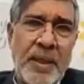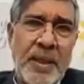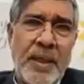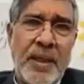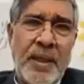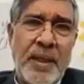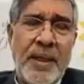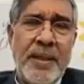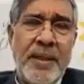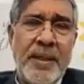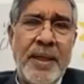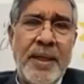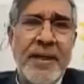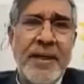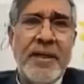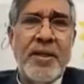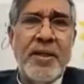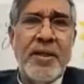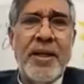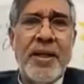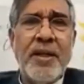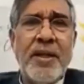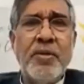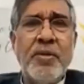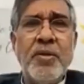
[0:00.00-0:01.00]
And I
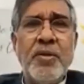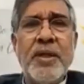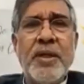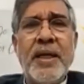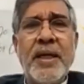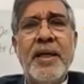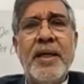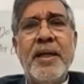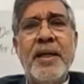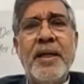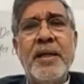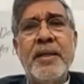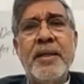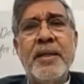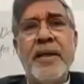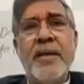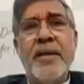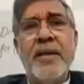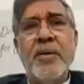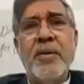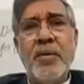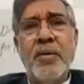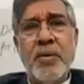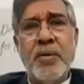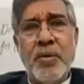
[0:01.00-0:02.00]
tried to tell her that,
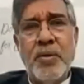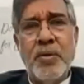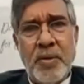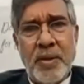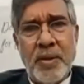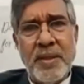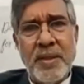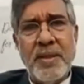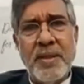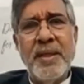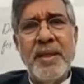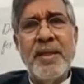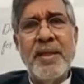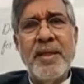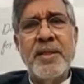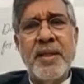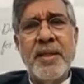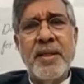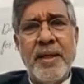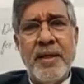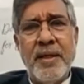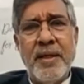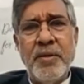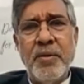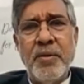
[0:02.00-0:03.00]
look, you are still a
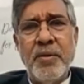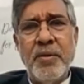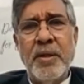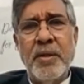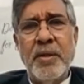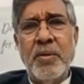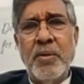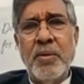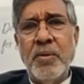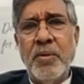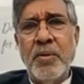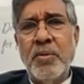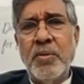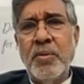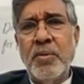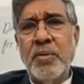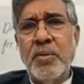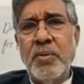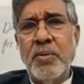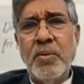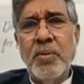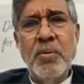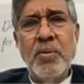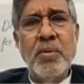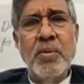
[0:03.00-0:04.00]
child, you can go to
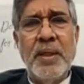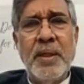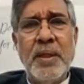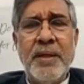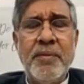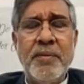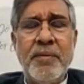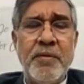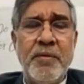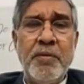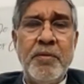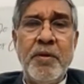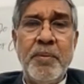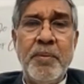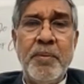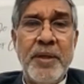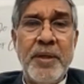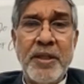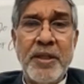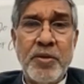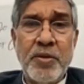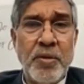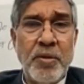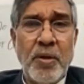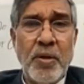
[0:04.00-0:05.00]
school and we will
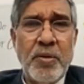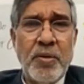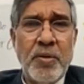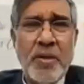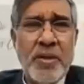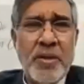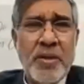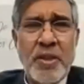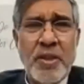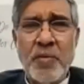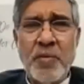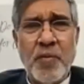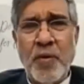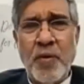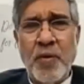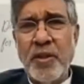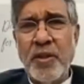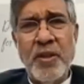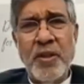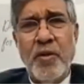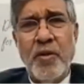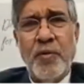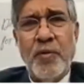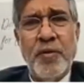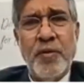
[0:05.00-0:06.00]
make sure you are just
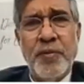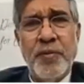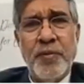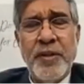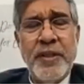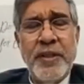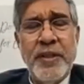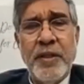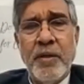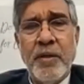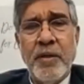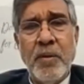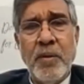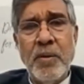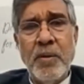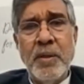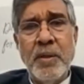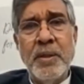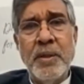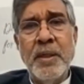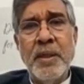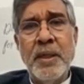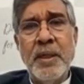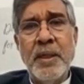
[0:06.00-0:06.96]
14 or 15-year-old.